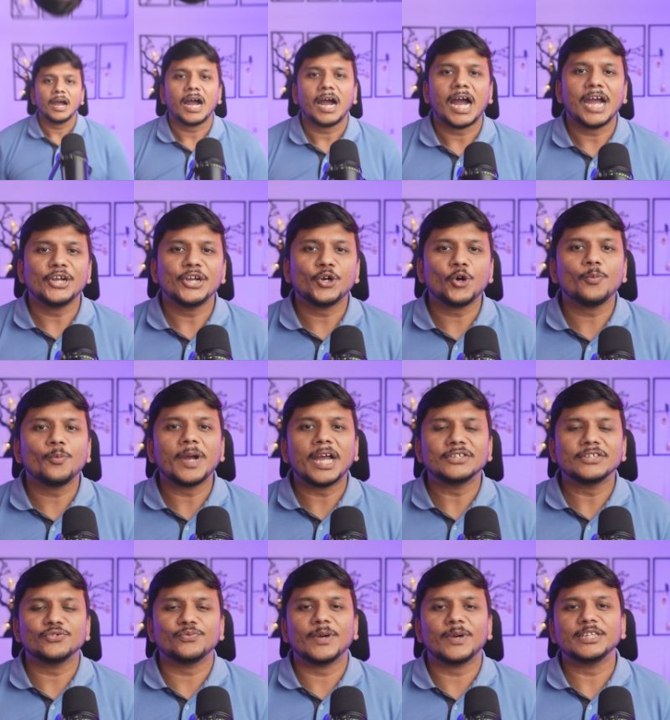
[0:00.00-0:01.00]
I hope
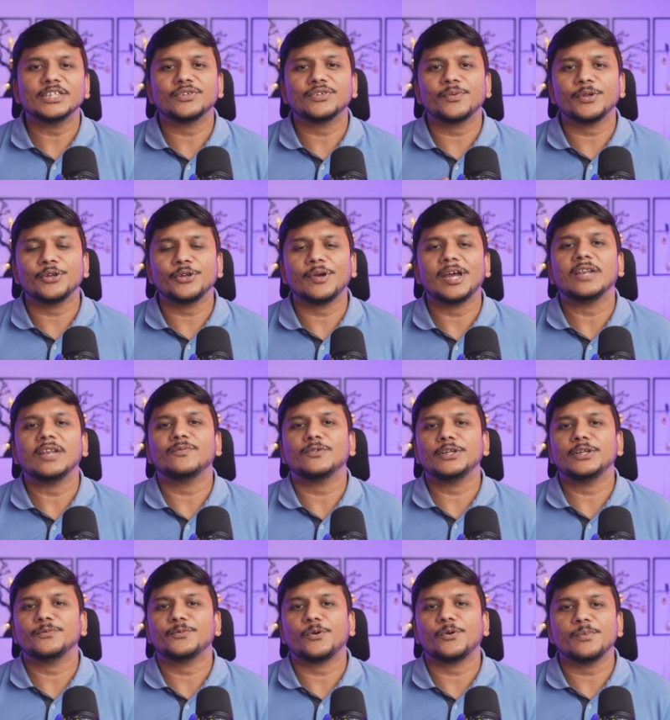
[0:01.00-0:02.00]
guys you find this video helpful
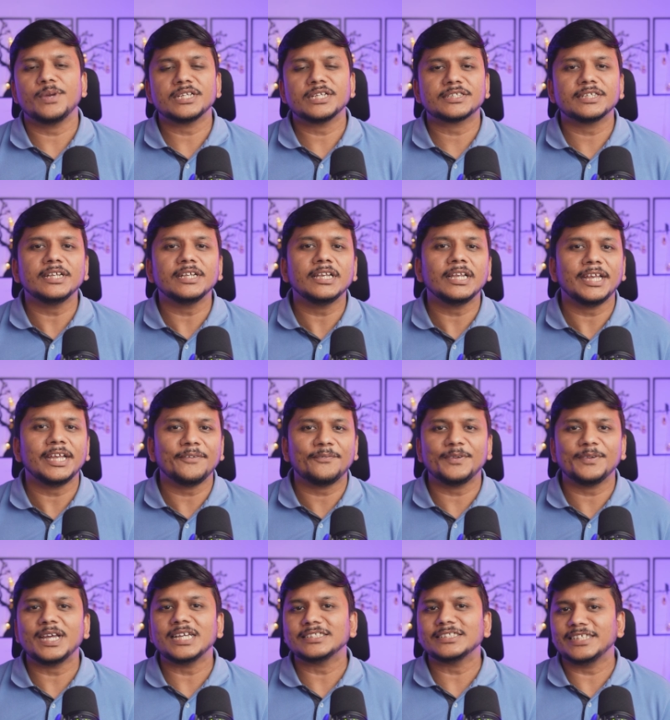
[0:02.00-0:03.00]
and informational. If
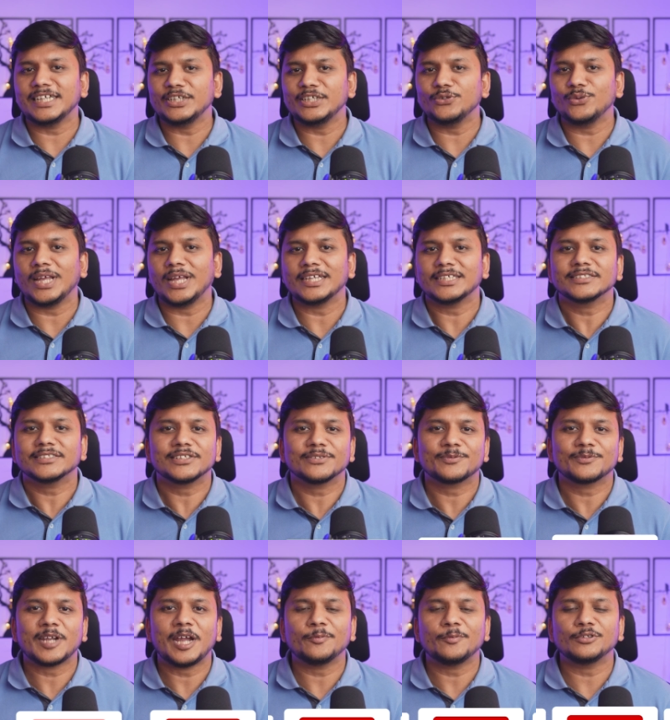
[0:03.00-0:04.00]
yes, then do like and
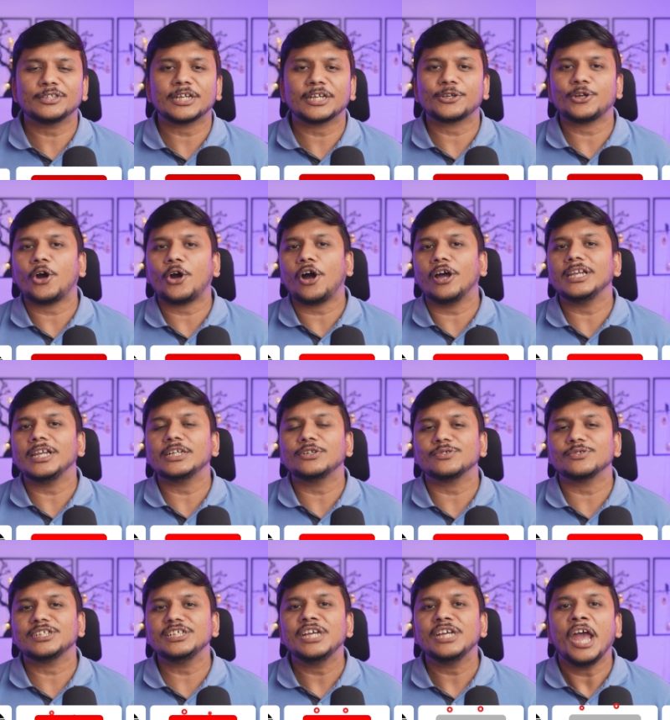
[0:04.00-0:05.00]
subscribe to Technoholic
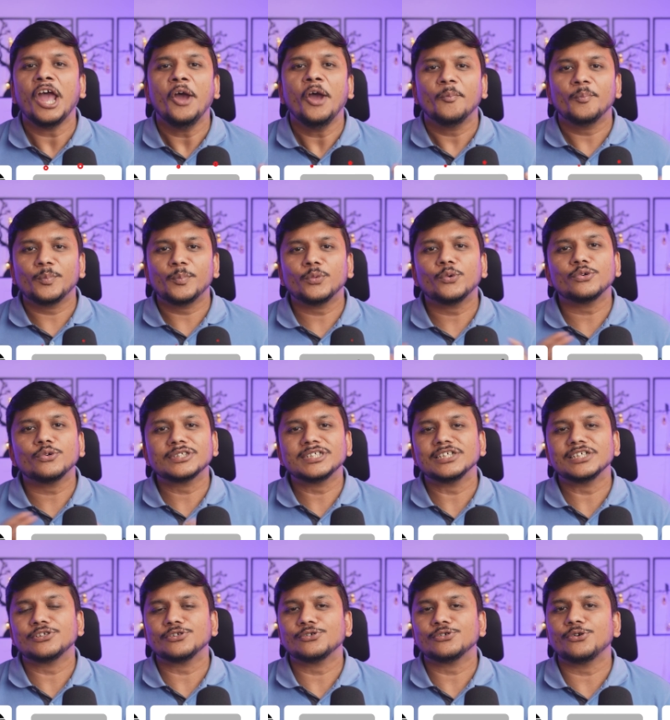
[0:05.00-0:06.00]
to see more
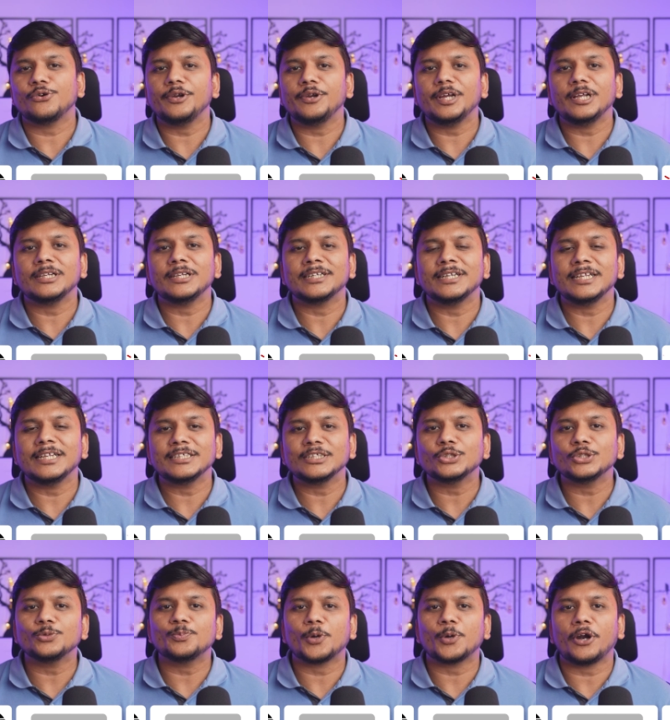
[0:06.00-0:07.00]
such tutorials related
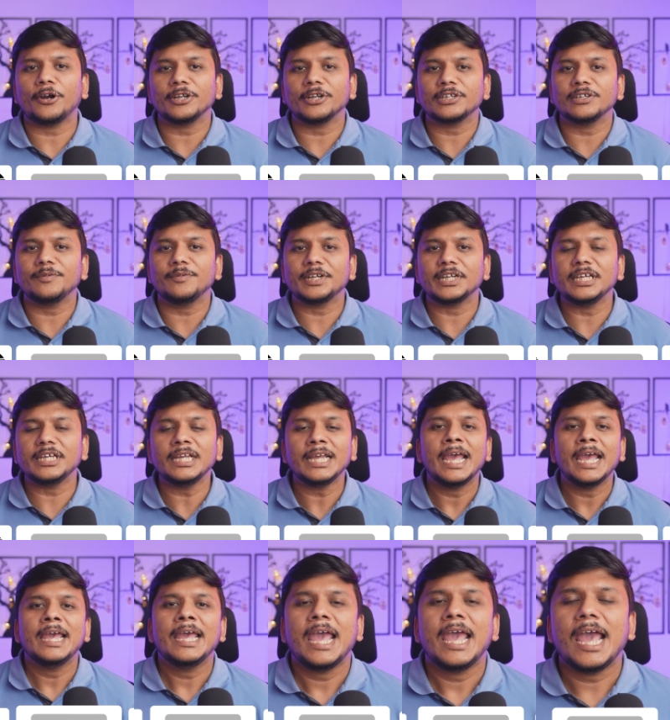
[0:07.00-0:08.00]
to productivity.
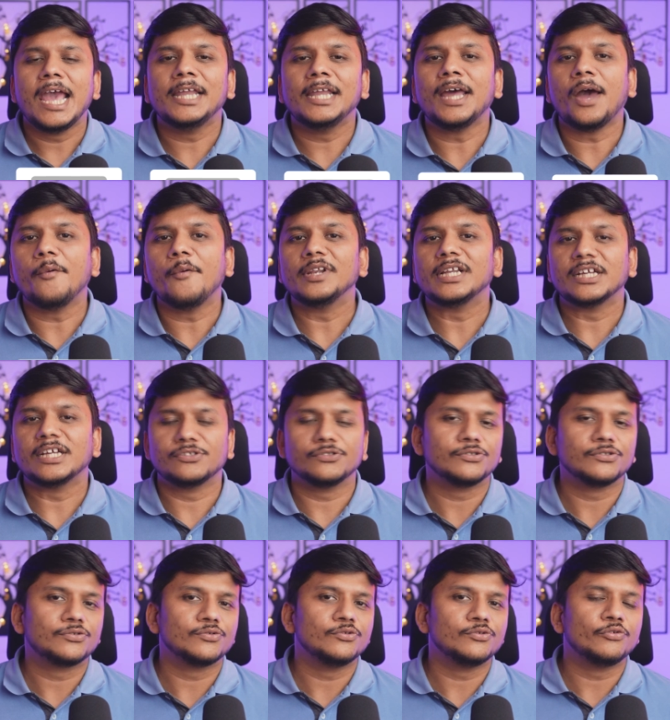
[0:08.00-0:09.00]
And I will catch
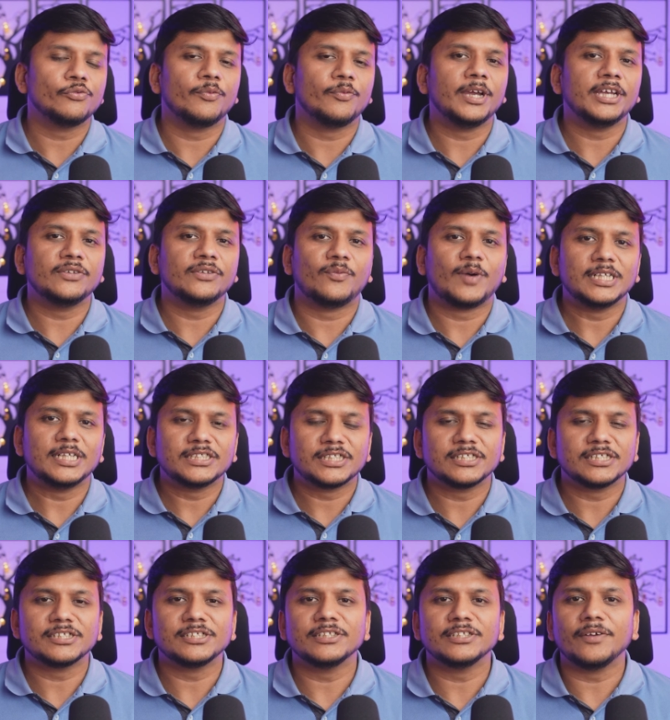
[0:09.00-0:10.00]
you soon with one
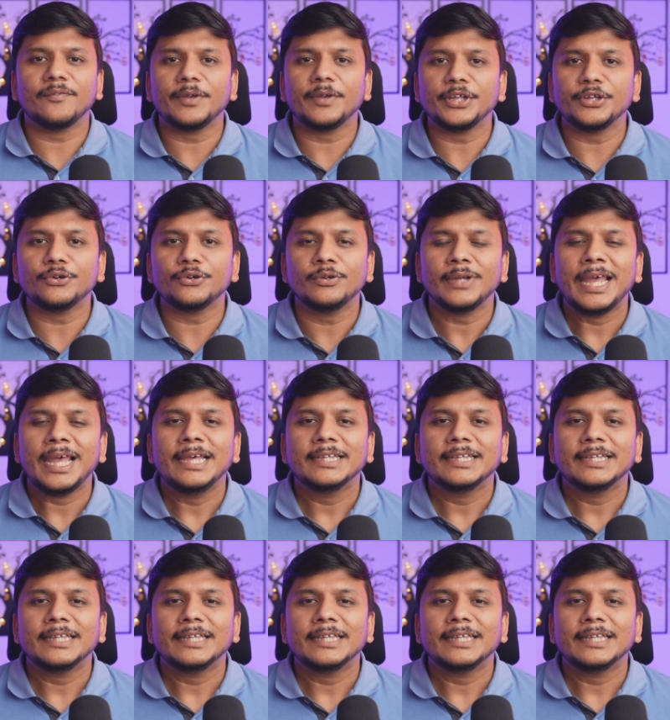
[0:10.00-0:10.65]
such another video.